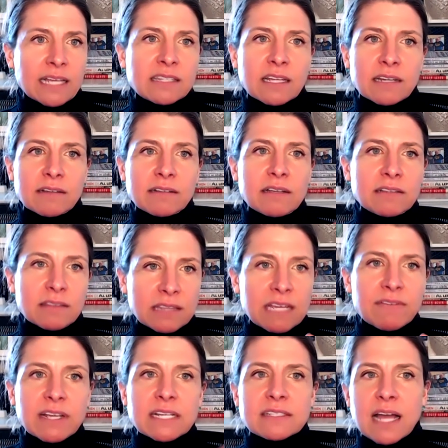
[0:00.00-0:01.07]
Like
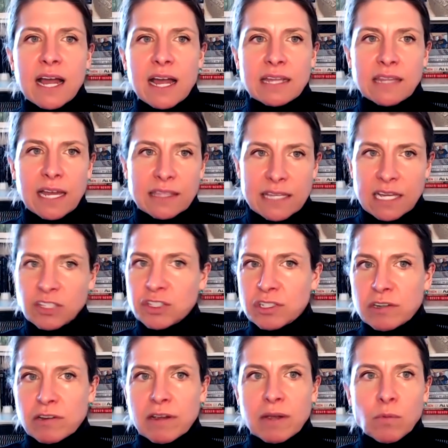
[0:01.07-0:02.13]
leaving aside like the
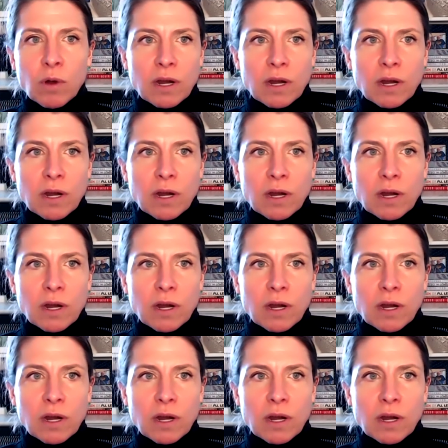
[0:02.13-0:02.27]
engineering